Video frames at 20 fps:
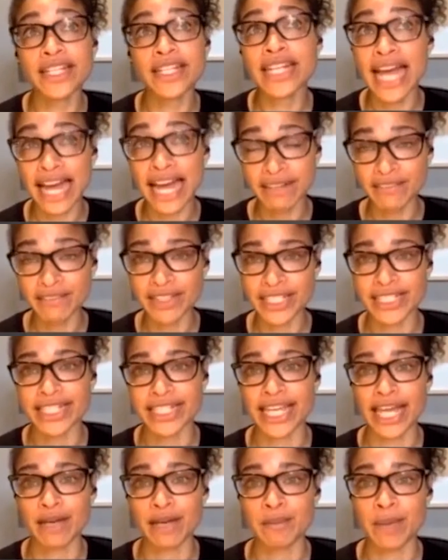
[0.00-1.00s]
an
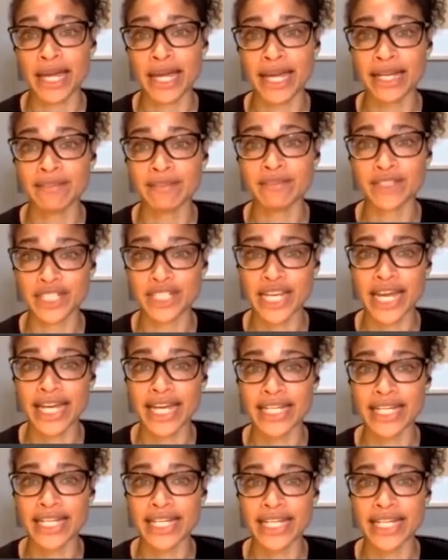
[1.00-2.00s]
advocacy campaign for
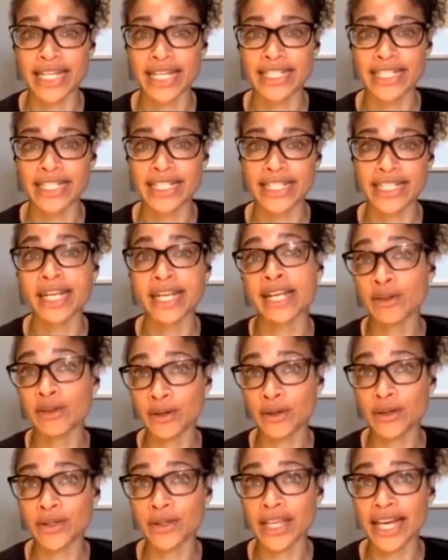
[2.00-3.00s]
change, and I
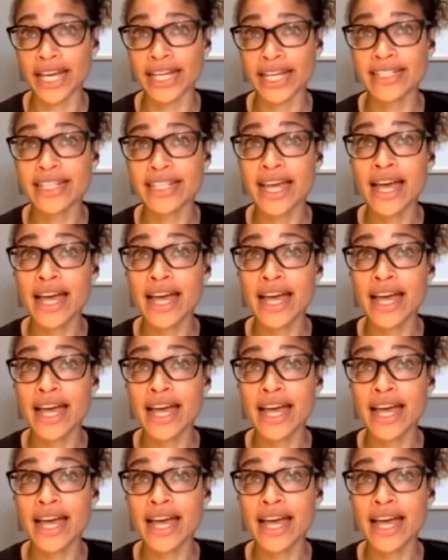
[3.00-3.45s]
know that